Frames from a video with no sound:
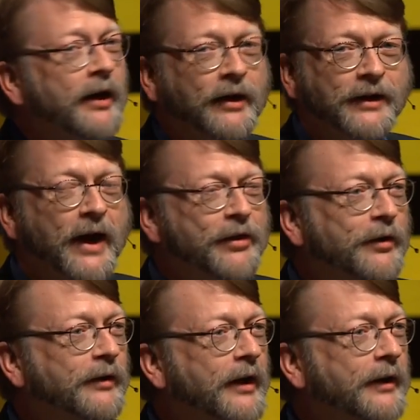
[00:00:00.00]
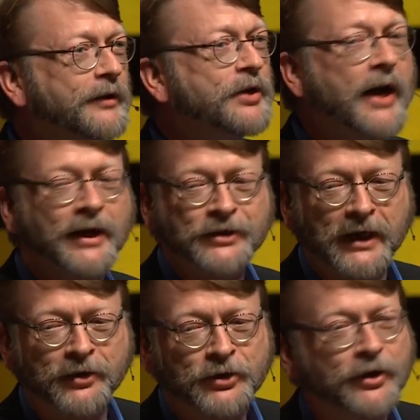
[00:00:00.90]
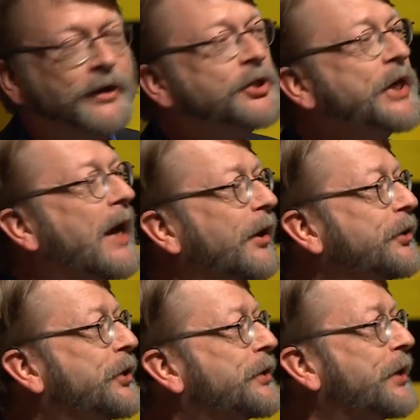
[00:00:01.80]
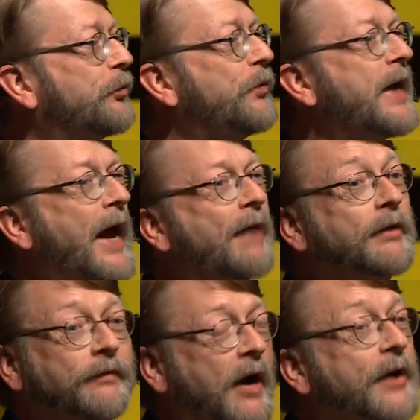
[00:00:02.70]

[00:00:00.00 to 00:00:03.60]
another ties into the challenges that we have of